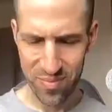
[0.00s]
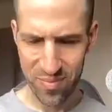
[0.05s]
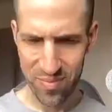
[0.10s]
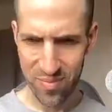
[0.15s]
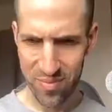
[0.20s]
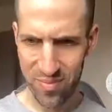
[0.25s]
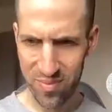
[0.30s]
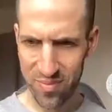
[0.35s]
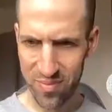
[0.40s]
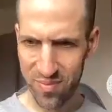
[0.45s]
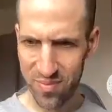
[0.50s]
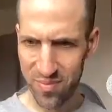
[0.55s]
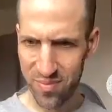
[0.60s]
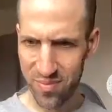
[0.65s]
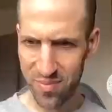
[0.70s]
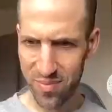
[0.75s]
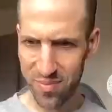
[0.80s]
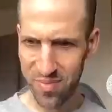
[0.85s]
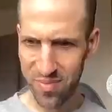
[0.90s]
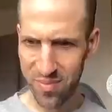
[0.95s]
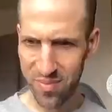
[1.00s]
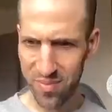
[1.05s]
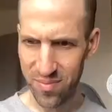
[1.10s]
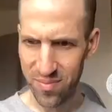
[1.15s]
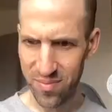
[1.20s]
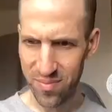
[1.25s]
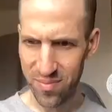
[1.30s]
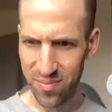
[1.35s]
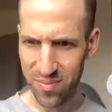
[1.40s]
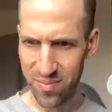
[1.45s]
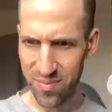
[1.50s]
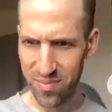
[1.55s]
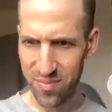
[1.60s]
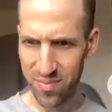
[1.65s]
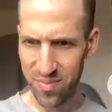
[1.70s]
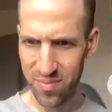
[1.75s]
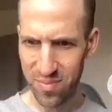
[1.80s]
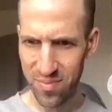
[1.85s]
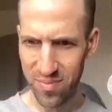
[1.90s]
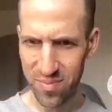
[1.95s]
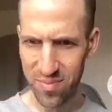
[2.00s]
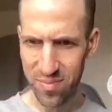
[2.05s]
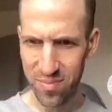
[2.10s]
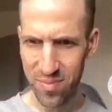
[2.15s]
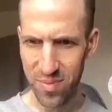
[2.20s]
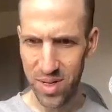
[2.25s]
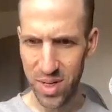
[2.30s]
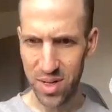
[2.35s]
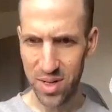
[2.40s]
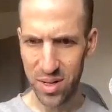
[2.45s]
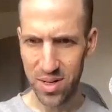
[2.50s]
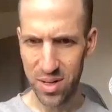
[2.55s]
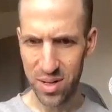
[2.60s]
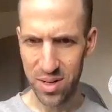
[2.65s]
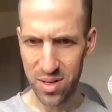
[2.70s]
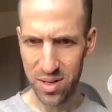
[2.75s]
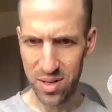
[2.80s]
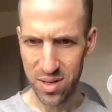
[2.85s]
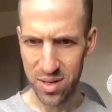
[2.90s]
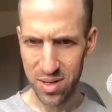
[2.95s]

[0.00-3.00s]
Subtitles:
[no speech]